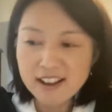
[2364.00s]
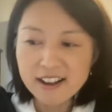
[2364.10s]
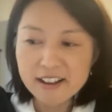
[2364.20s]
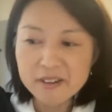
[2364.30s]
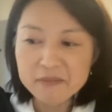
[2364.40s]

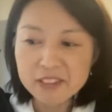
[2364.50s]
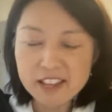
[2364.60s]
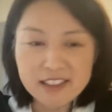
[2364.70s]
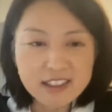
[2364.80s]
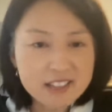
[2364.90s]
Um,
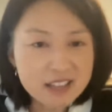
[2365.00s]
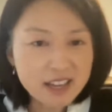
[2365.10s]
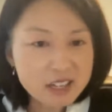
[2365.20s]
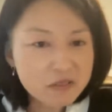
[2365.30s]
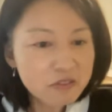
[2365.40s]
and that's
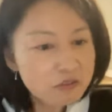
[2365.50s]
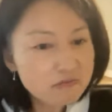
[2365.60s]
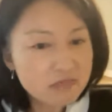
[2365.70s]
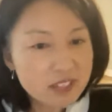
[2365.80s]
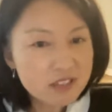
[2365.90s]
kind of,
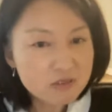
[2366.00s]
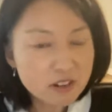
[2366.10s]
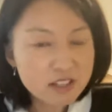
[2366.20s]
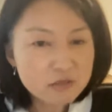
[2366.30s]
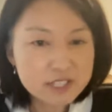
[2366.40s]
that's
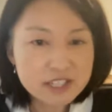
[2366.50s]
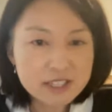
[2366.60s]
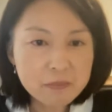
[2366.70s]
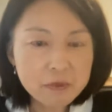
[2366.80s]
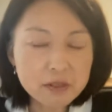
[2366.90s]
one of the reasons
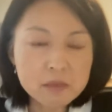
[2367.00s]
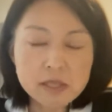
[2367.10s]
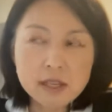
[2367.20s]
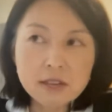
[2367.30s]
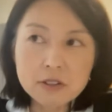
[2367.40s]
I put them
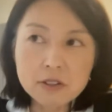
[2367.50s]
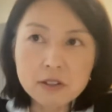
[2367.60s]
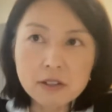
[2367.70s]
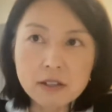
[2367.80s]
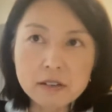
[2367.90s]

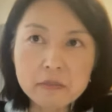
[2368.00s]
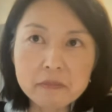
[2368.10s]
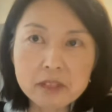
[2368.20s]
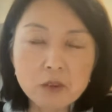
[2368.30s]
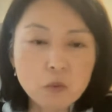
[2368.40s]
together
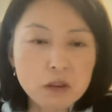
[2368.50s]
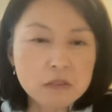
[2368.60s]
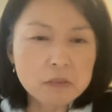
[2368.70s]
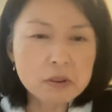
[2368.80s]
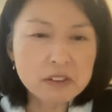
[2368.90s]
um, in
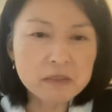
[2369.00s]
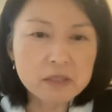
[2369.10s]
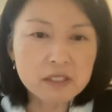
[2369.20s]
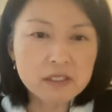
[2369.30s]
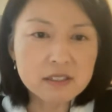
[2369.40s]
one program
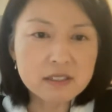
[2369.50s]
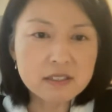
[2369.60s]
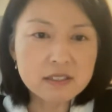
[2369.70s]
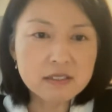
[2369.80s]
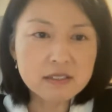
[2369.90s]

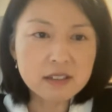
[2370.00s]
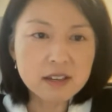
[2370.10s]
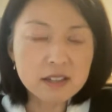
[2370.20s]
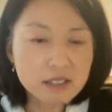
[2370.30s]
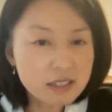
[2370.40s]
because
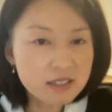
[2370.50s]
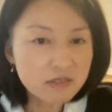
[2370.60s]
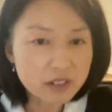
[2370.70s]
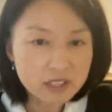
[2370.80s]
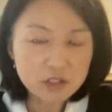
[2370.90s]
I think it's a
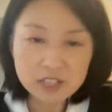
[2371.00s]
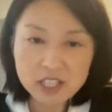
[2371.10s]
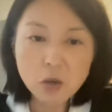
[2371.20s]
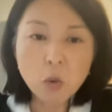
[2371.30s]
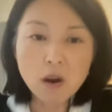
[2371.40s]
very
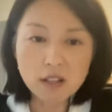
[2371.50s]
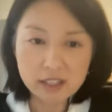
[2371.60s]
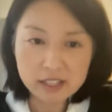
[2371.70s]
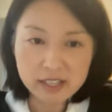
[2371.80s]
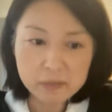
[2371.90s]
unique
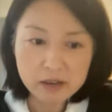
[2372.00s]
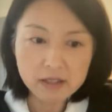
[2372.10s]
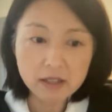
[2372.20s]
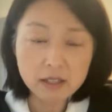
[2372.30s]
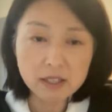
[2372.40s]
quality about
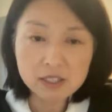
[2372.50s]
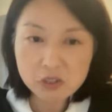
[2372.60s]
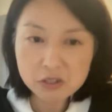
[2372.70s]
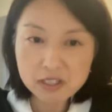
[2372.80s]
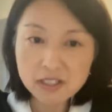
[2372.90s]
our
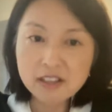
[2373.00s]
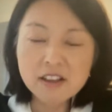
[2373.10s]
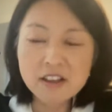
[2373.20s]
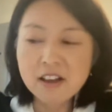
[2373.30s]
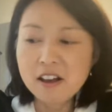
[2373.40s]
country,
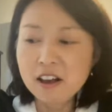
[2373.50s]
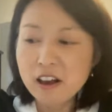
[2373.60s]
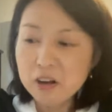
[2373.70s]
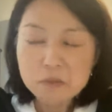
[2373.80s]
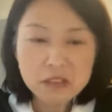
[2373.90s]

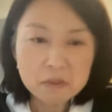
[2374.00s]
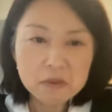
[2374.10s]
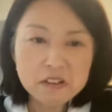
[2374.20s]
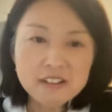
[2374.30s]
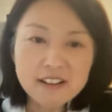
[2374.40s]
our
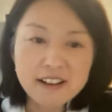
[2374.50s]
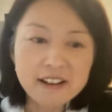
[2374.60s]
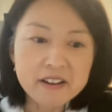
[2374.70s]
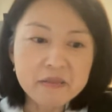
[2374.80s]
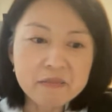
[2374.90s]
people,
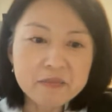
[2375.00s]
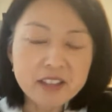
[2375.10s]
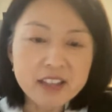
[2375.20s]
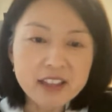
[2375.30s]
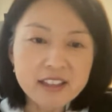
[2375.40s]
um,
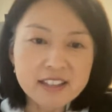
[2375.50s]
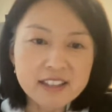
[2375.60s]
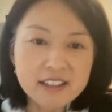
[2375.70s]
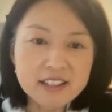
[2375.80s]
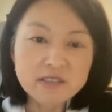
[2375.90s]
and
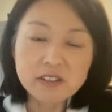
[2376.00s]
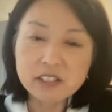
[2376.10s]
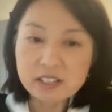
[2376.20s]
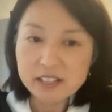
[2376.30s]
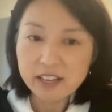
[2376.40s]
uh, it's very
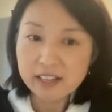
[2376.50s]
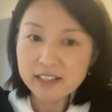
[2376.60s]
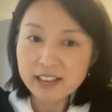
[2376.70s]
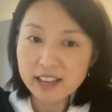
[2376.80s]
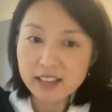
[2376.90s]

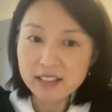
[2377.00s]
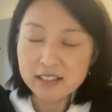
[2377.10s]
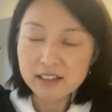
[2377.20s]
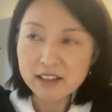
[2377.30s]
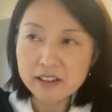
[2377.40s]
exciting
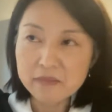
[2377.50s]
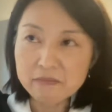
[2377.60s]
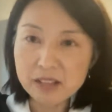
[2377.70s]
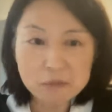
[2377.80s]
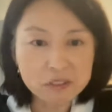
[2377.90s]
and uh,
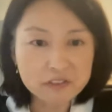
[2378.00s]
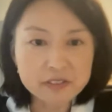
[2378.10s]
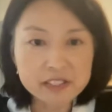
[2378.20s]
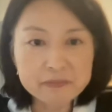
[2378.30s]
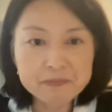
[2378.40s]

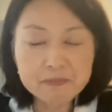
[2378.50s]
uplifting.